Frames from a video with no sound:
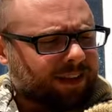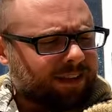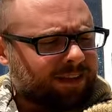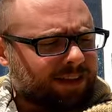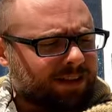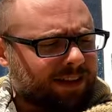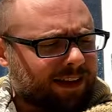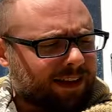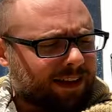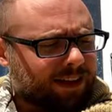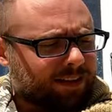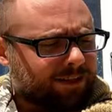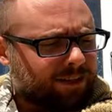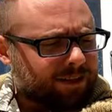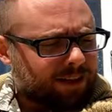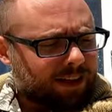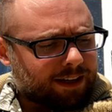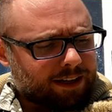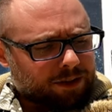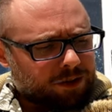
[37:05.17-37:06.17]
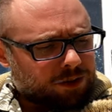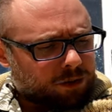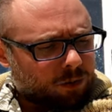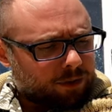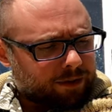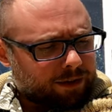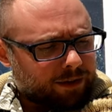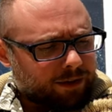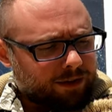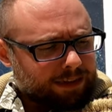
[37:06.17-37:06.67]
This negative is not
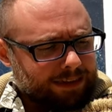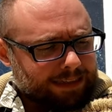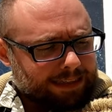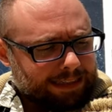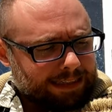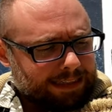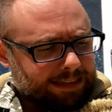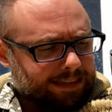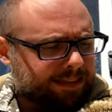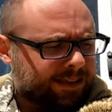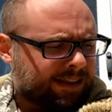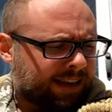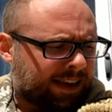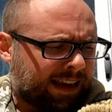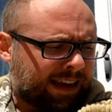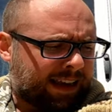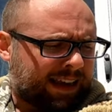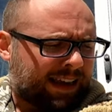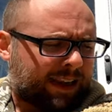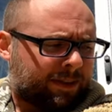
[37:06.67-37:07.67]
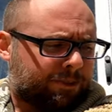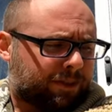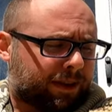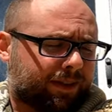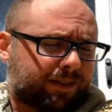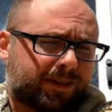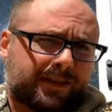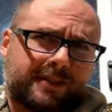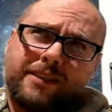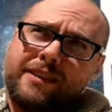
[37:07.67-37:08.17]
extraordinarily dense,
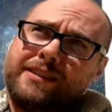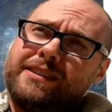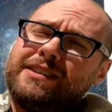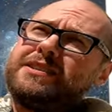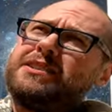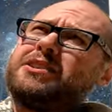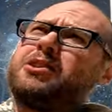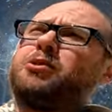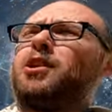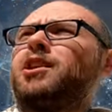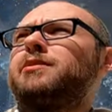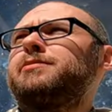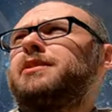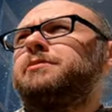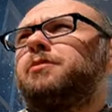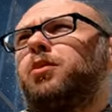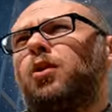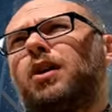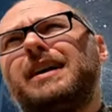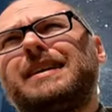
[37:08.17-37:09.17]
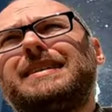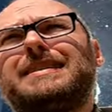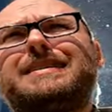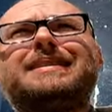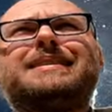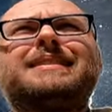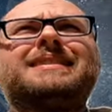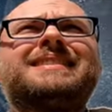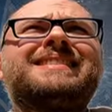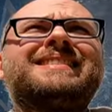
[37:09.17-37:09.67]
but the sun is incredibly
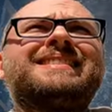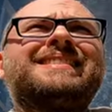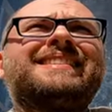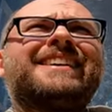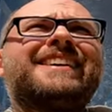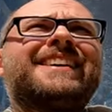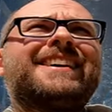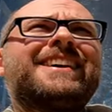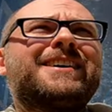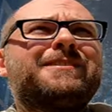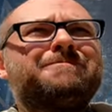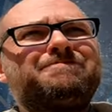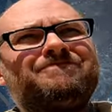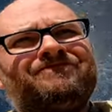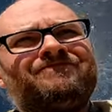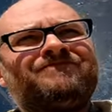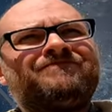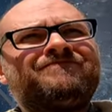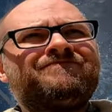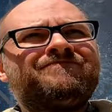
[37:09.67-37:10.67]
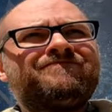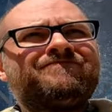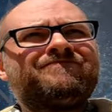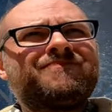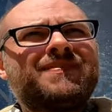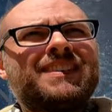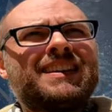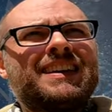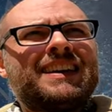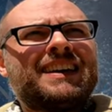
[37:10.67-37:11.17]
bright. Um,
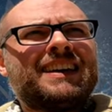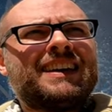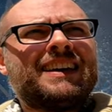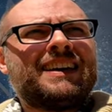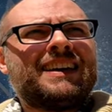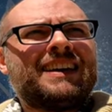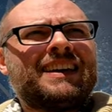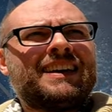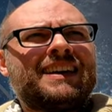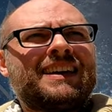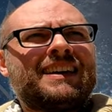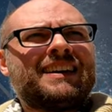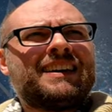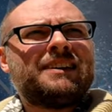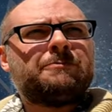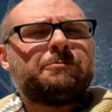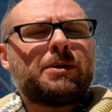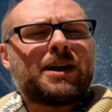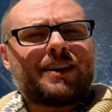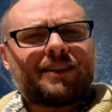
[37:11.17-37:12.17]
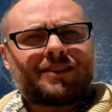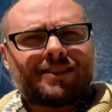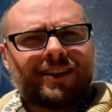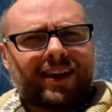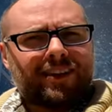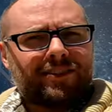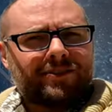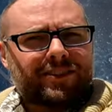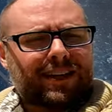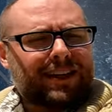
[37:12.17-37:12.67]
making
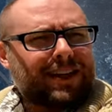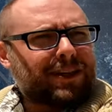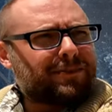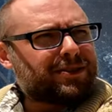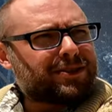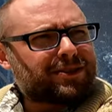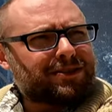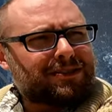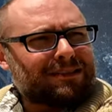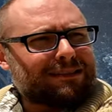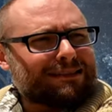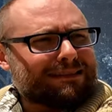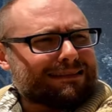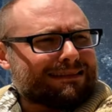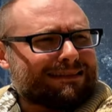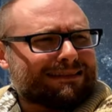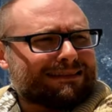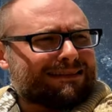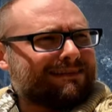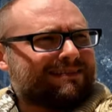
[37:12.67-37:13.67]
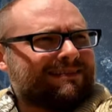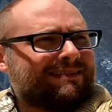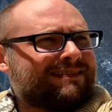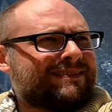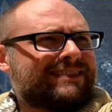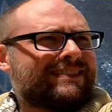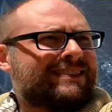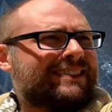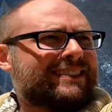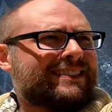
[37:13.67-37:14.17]
cyanotypes are,
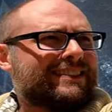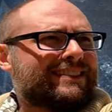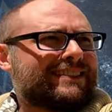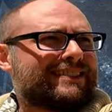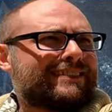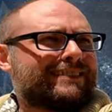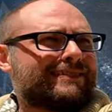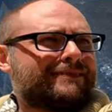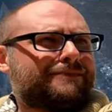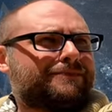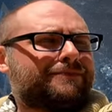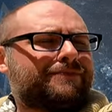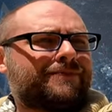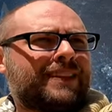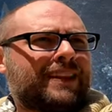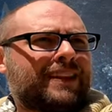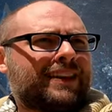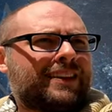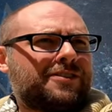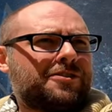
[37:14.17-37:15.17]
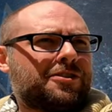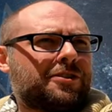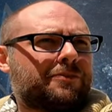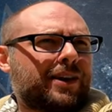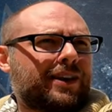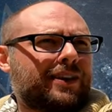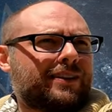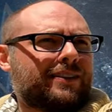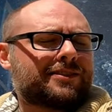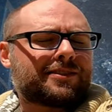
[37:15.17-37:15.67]
is, you can
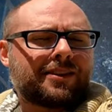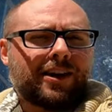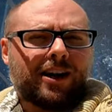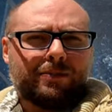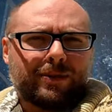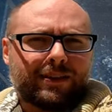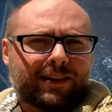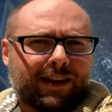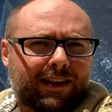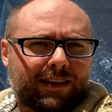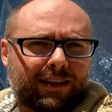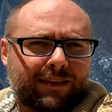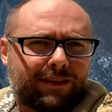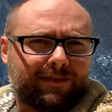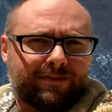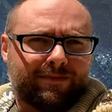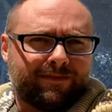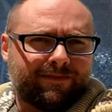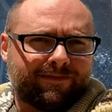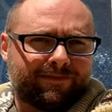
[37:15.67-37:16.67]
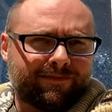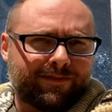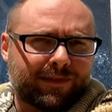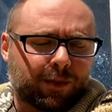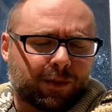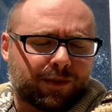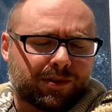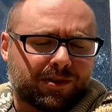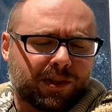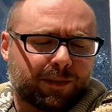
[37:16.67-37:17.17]
make it as complicated
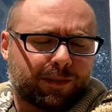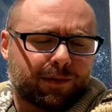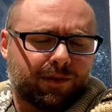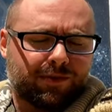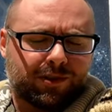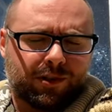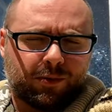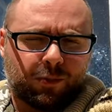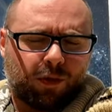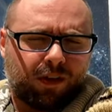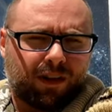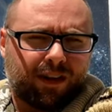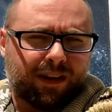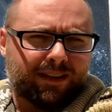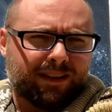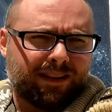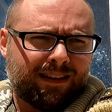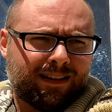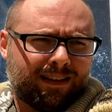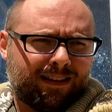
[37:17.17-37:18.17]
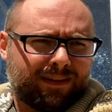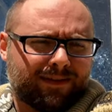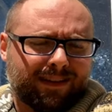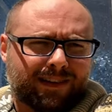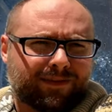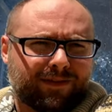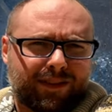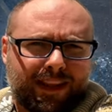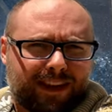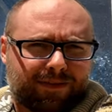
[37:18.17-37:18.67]
or as simple as you want. It's
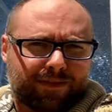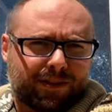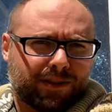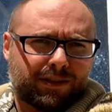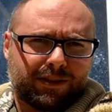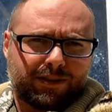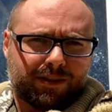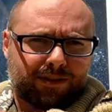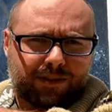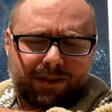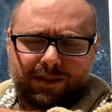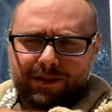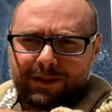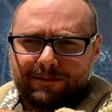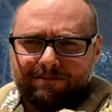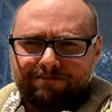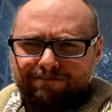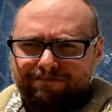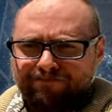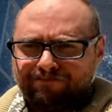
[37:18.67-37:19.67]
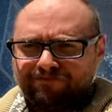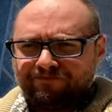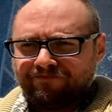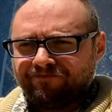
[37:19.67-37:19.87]
like fly fishing or cooking.